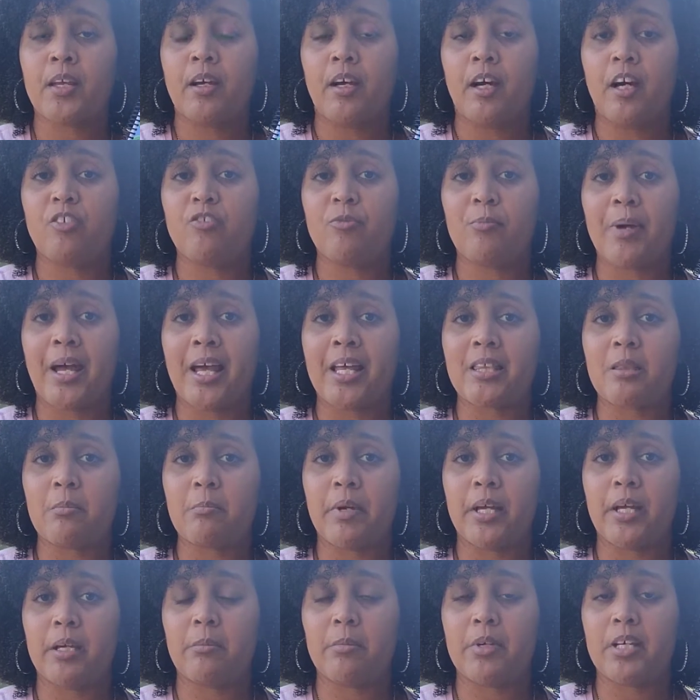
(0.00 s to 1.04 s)
of Math
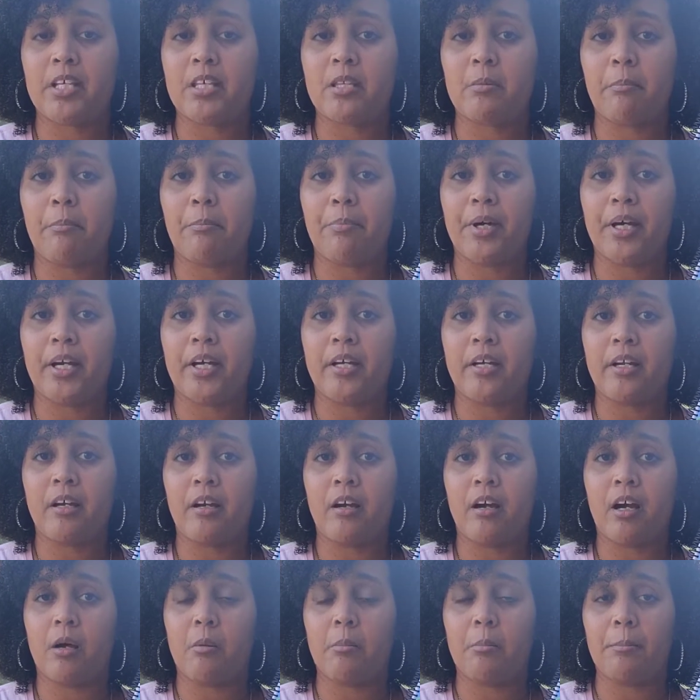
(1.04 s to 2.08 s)
Mammoth, but
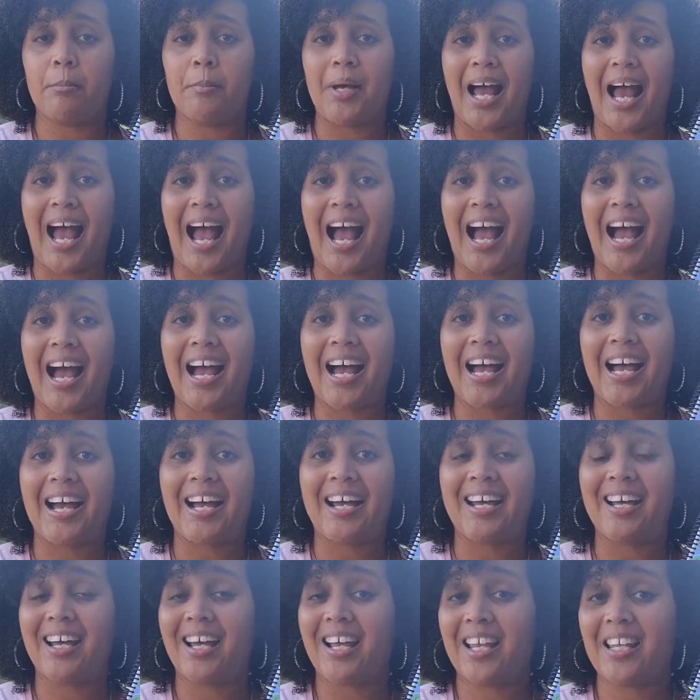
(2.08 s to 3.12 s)

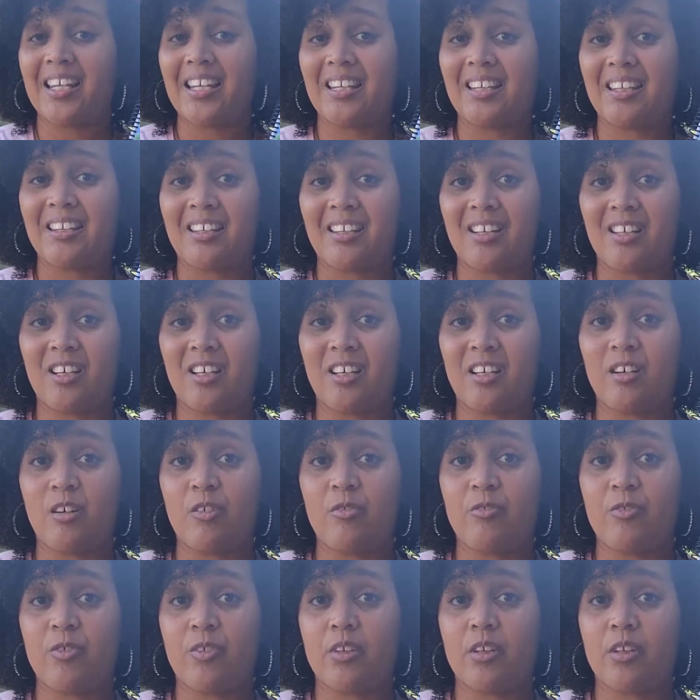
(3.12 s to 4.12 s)
I love